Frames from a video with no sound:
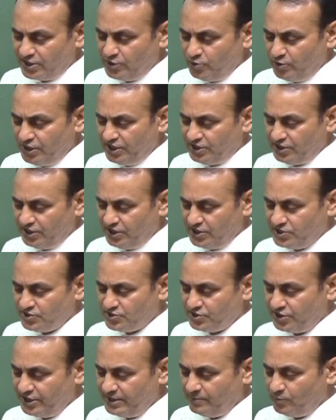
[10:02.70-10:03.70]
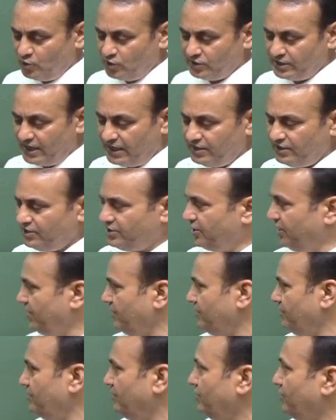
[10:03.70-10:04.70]
unit is 3 more than
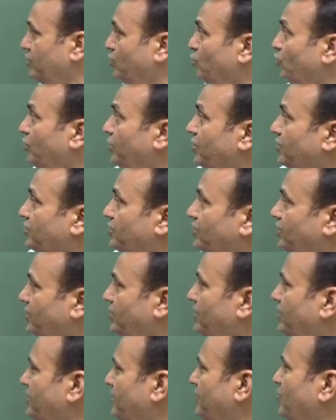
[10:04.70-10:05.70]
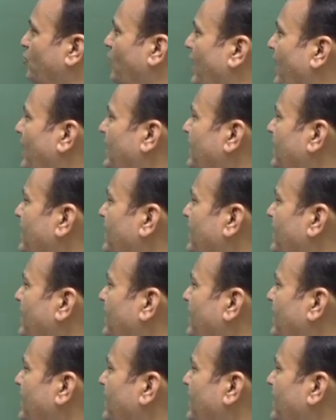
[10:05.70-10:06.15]
10. Unit y